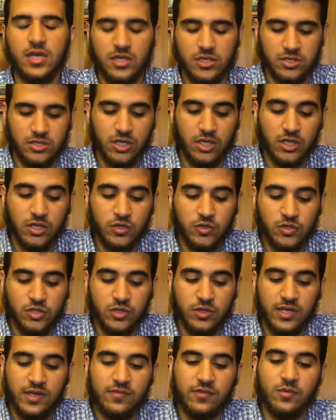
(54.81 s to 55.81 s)
Inshallah, you
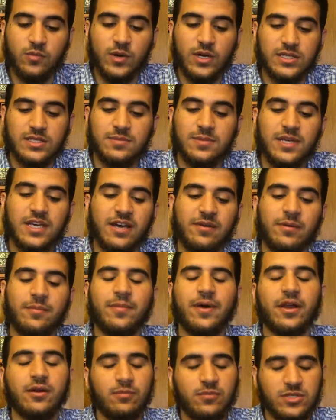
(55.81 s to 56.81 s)
should even want to become a
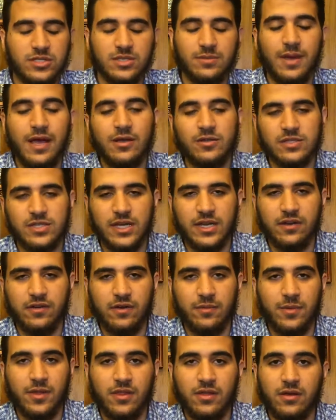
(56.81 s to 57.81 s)
better Muslim outside of
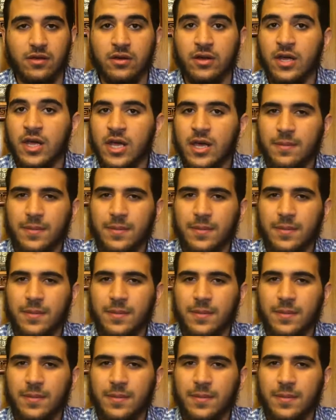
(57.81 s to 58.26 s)
Ramadan,